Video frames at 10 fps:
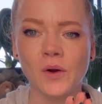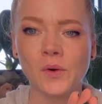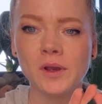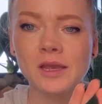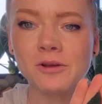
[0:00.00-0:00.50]

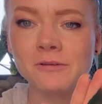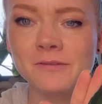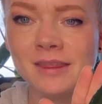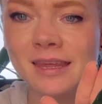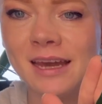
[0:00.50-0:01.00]
Hoya
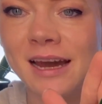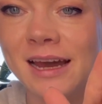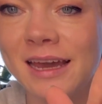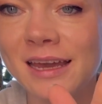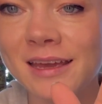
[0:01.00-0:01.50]

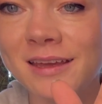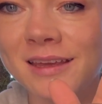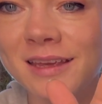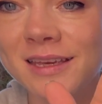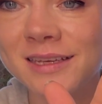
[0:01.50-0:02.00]
Graffi
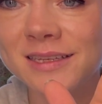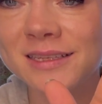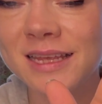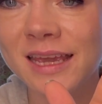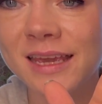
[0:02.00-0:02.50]

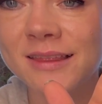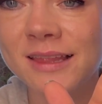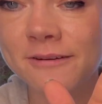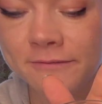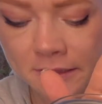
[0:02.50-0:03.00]
is a
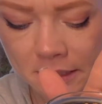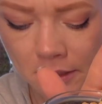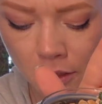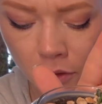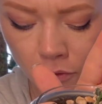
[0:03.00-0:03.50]

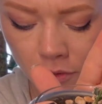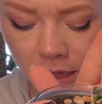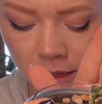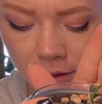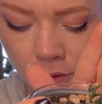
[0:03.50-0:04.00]
lovely
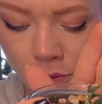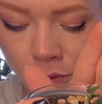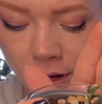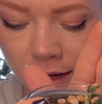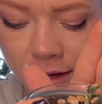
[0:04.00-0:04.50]
green
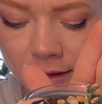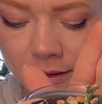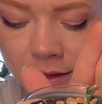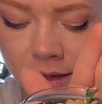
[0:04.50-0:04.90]
Hoya